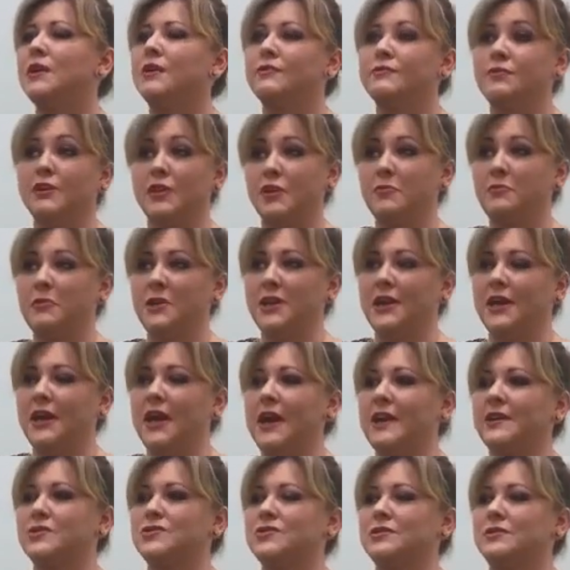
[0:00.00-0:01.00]
for
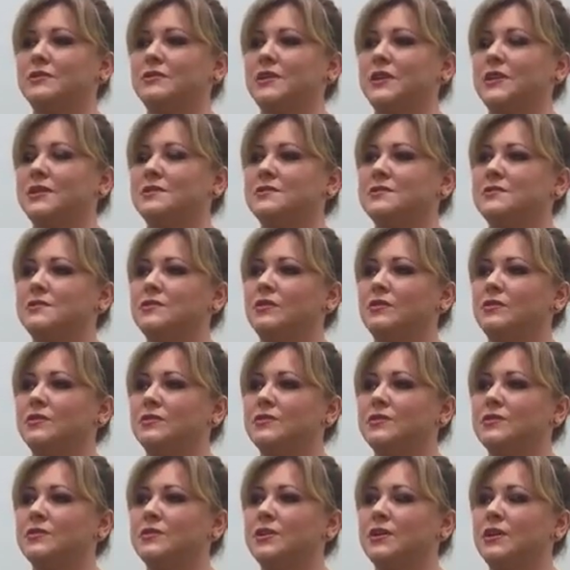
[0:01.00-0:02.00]
communication. It's
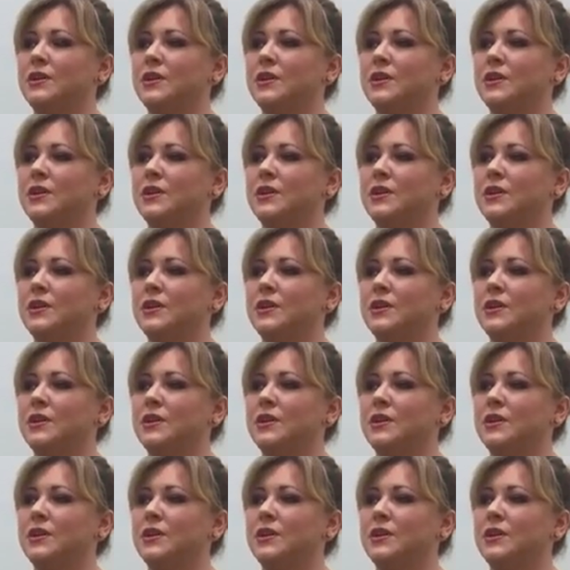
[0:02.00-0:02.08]
not